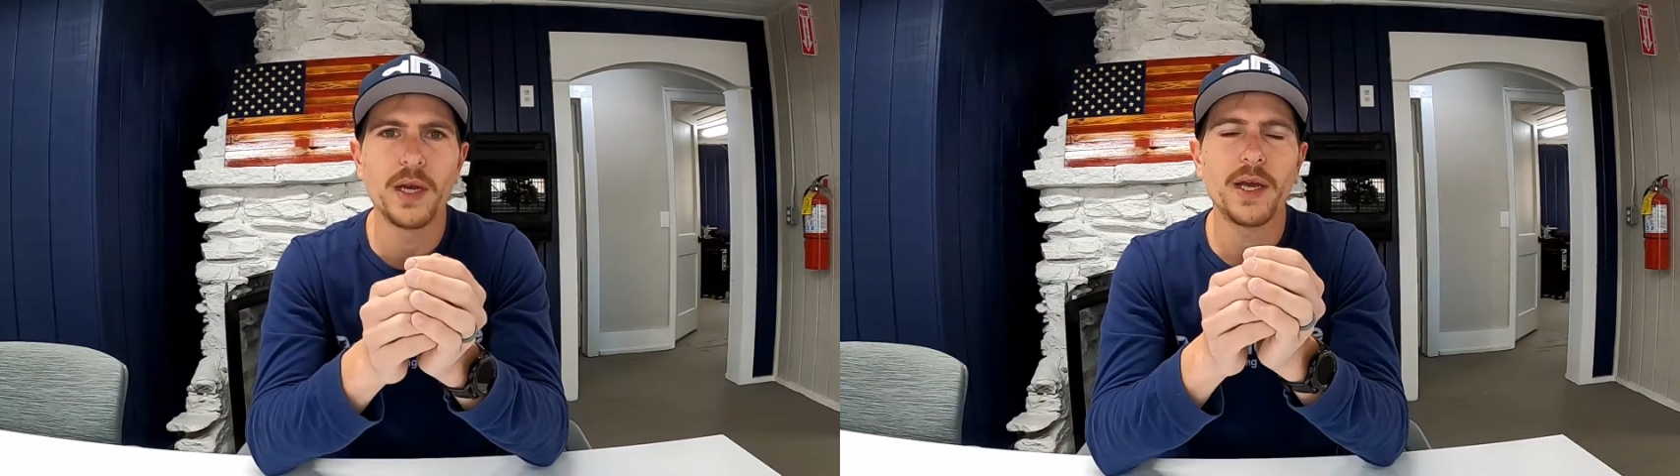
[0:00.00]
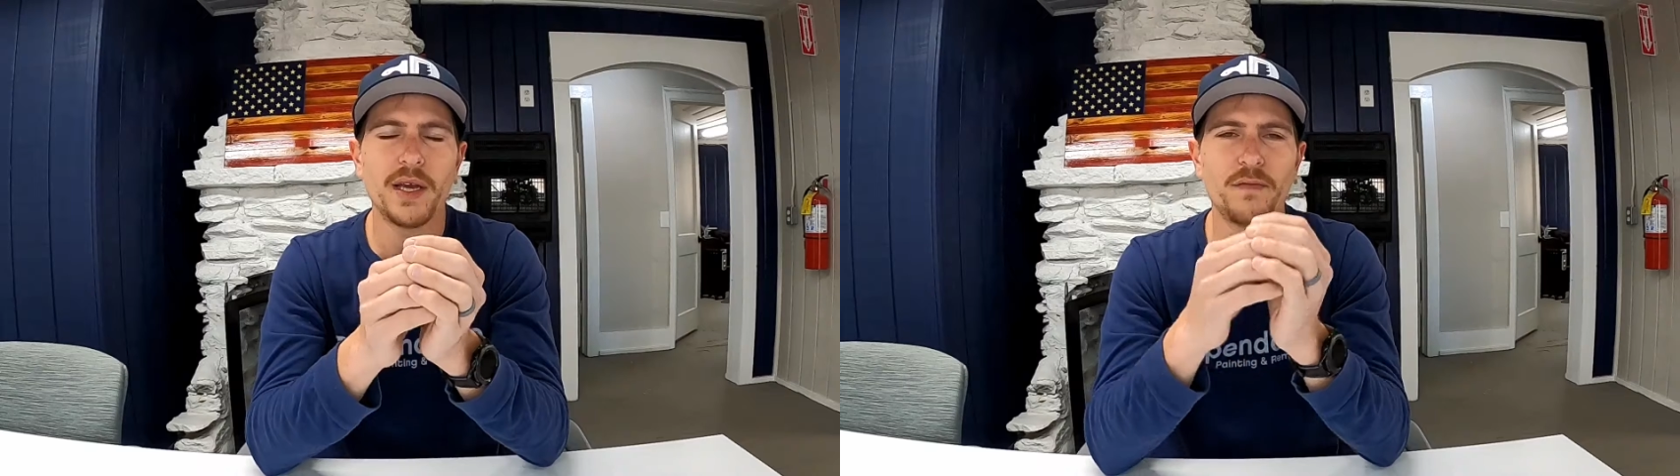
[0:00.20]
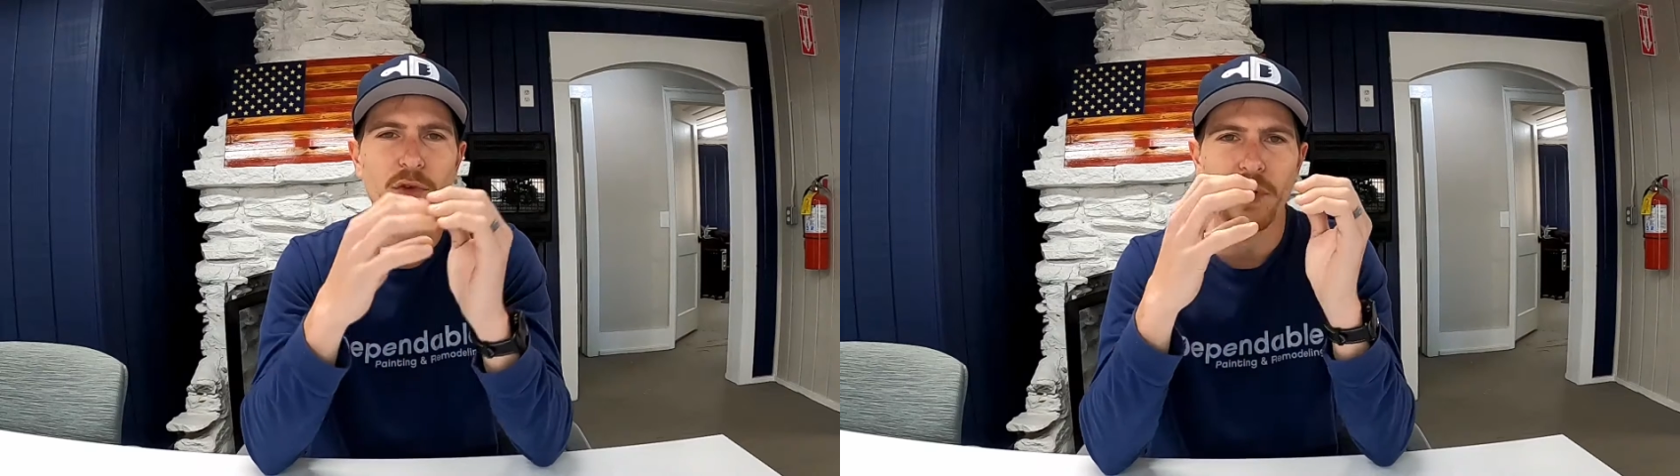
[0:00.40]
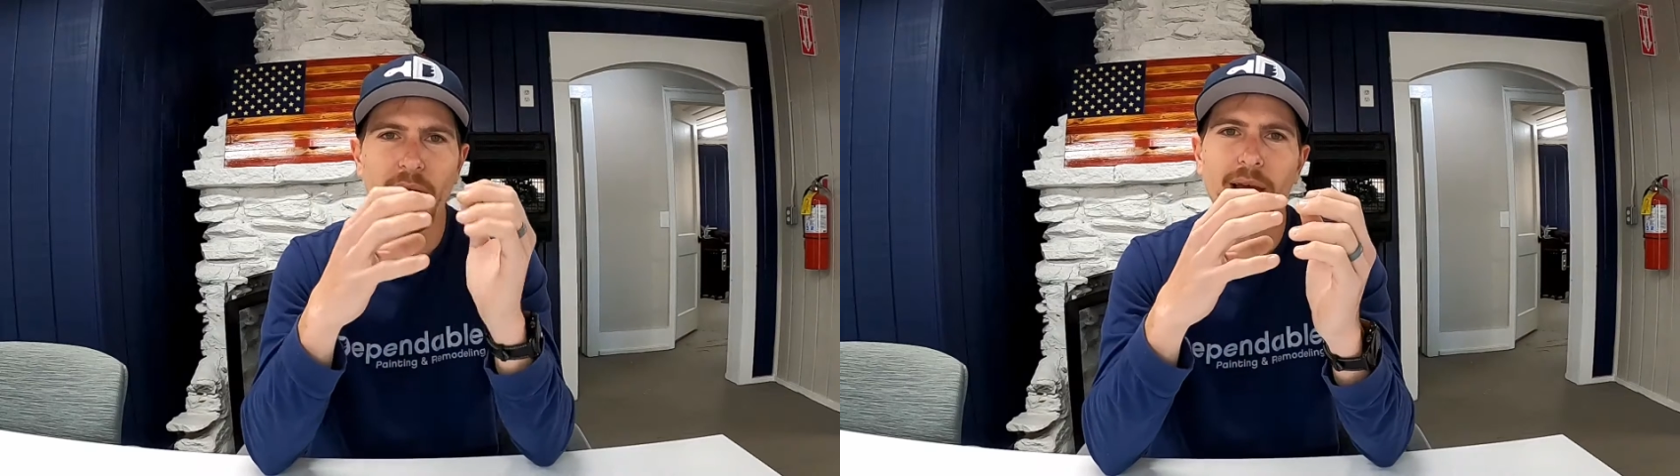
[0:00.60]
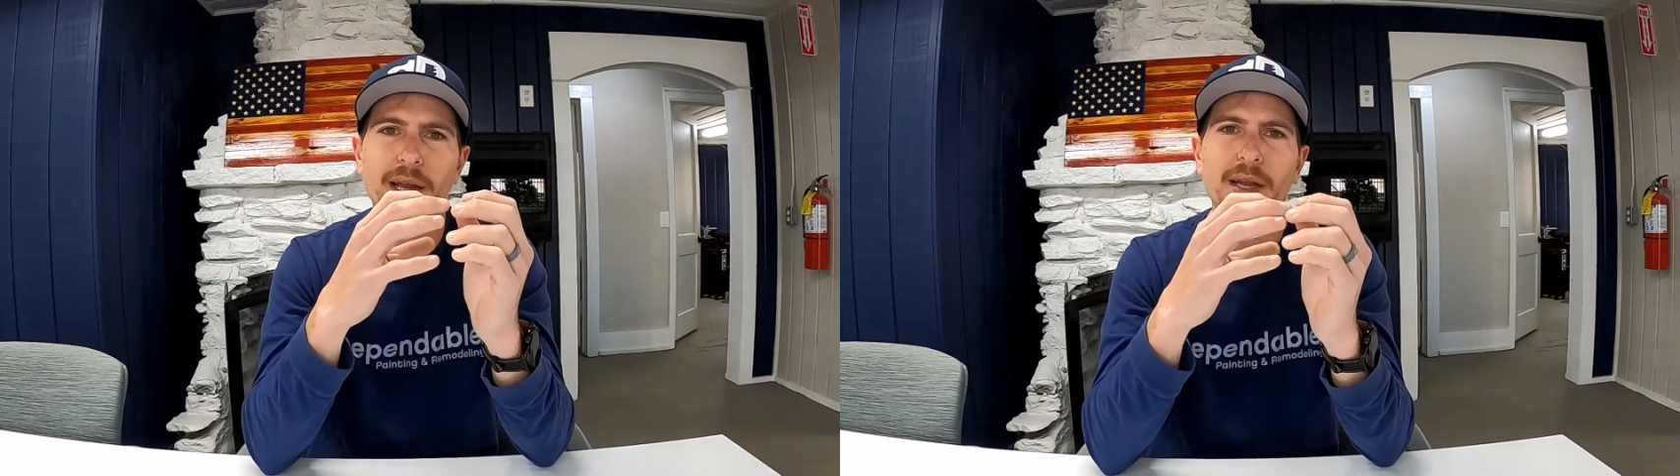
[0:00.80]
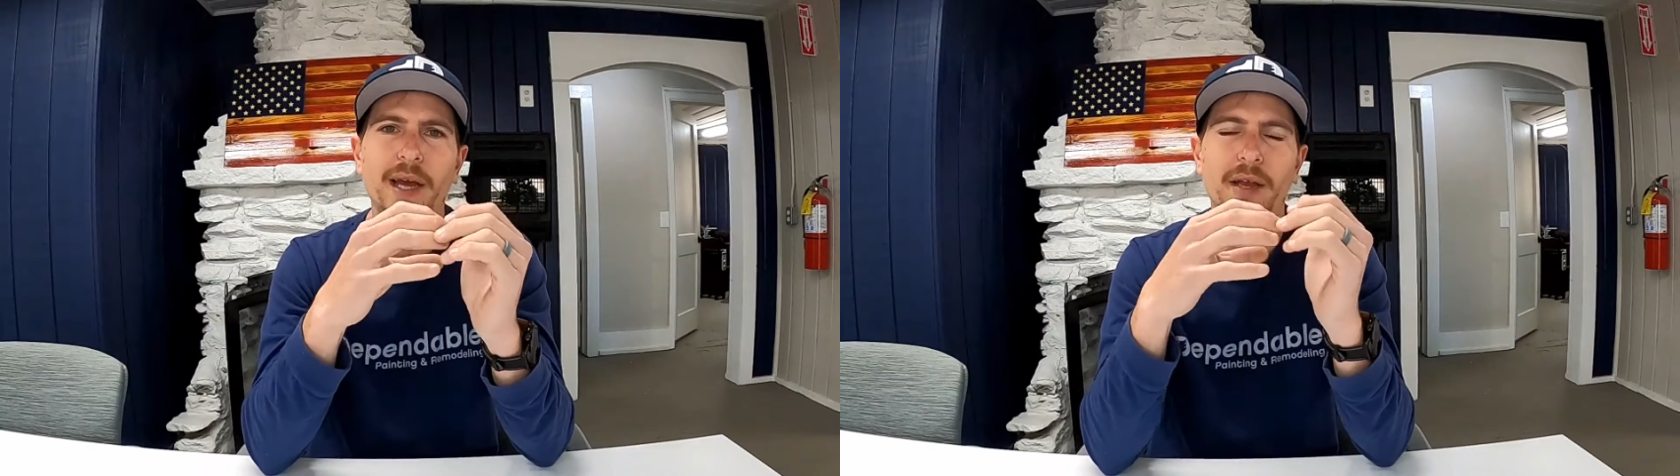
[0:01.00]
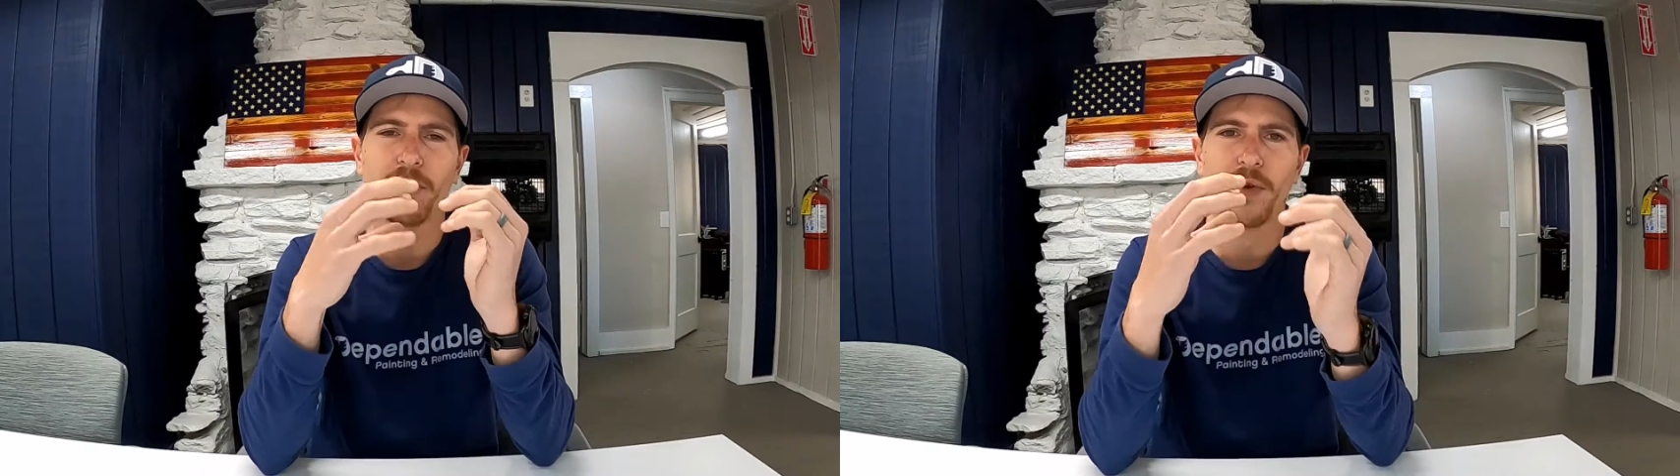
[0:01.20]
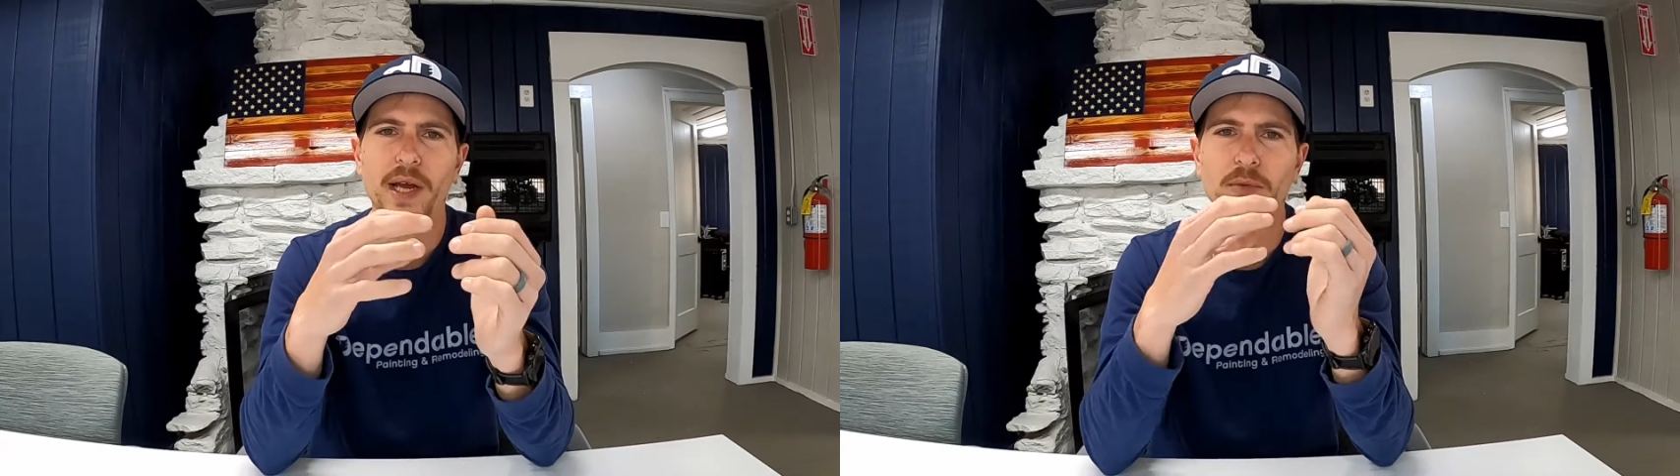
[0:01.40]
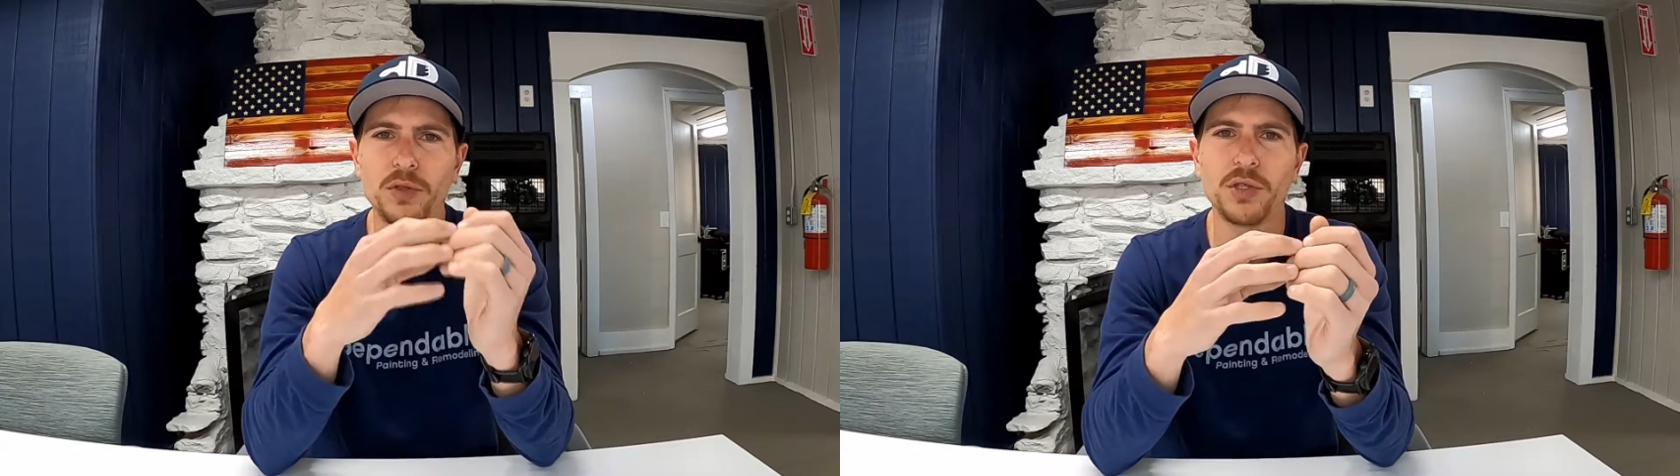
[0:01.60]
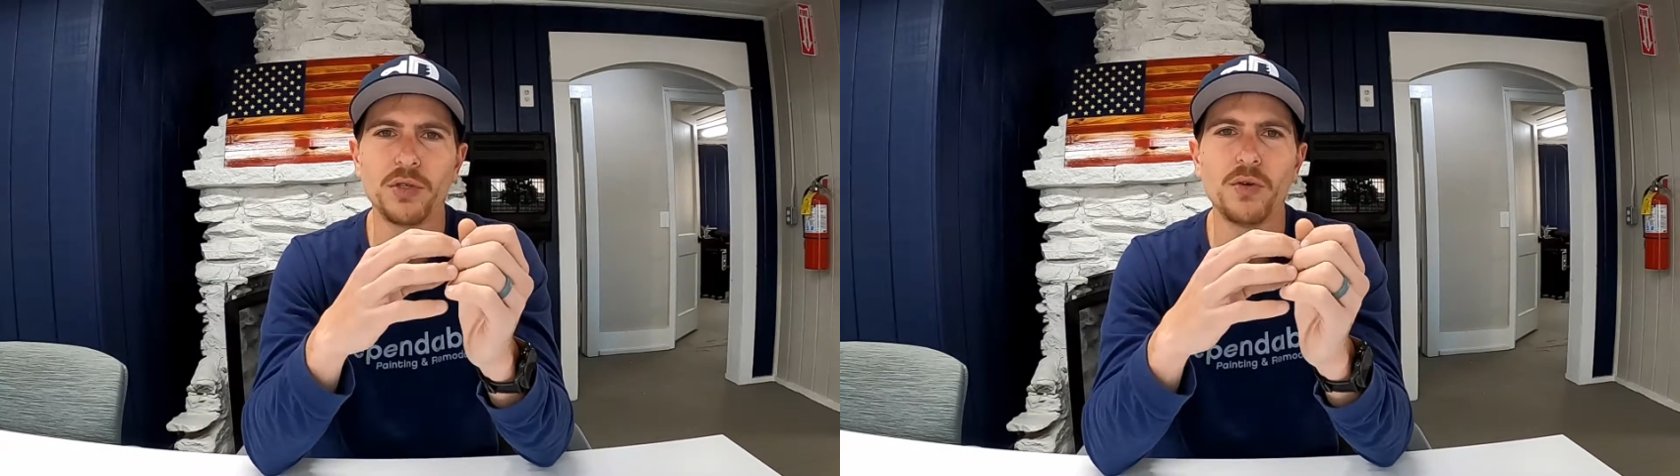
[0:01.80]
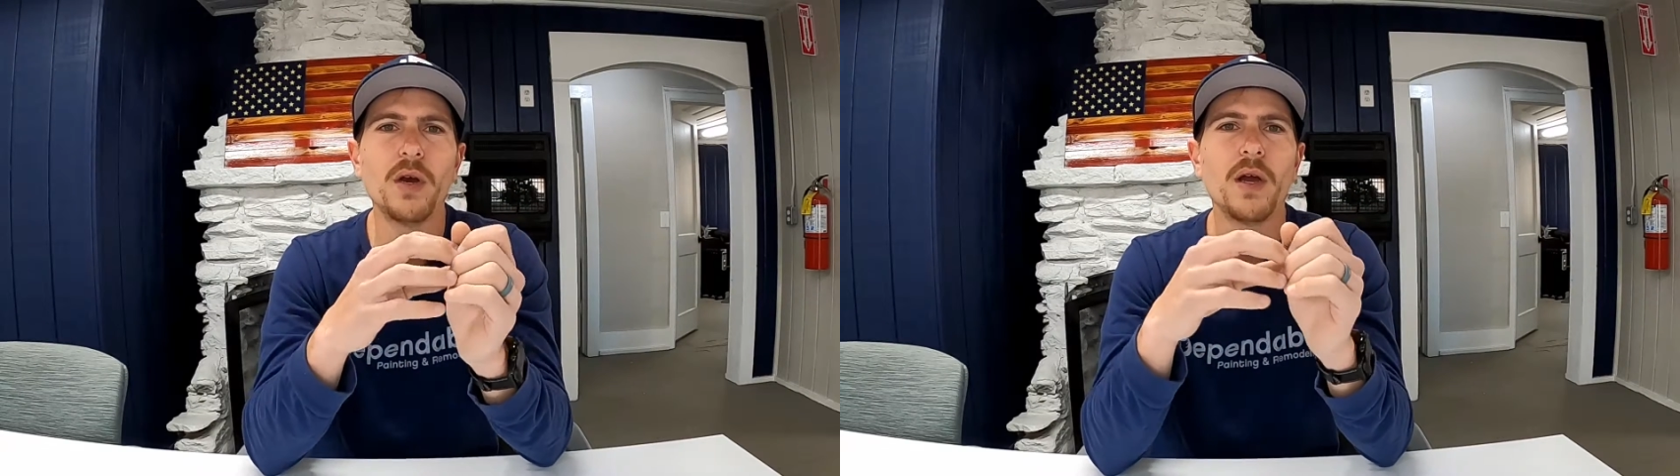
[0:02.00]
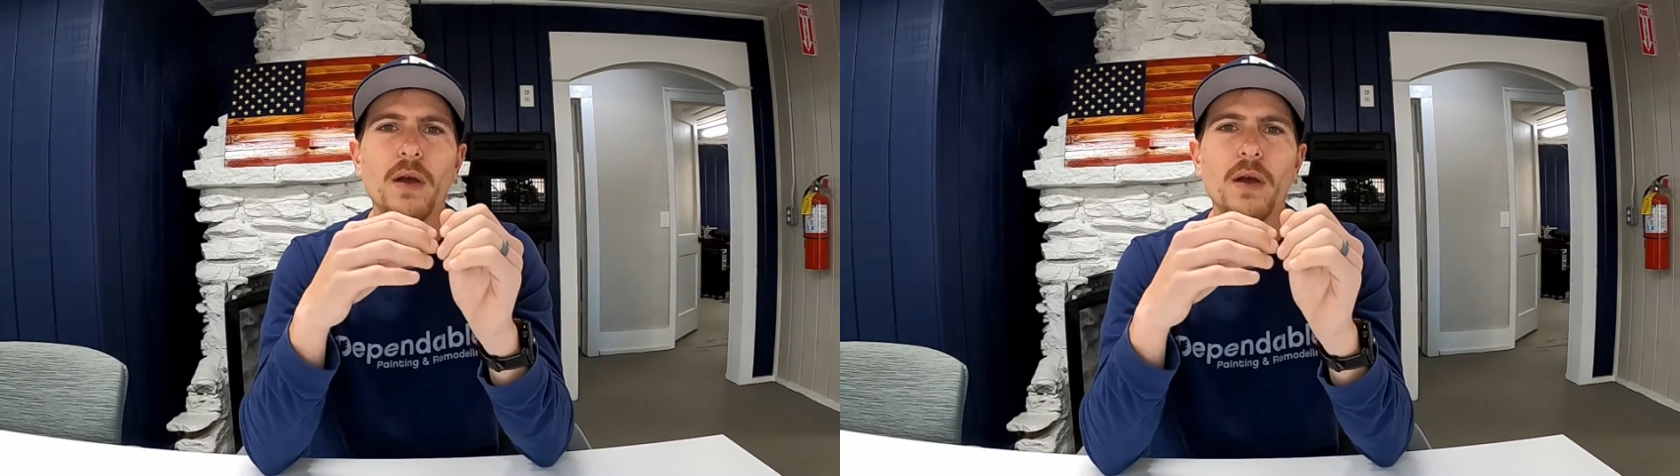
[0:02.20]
if you can and you're able to,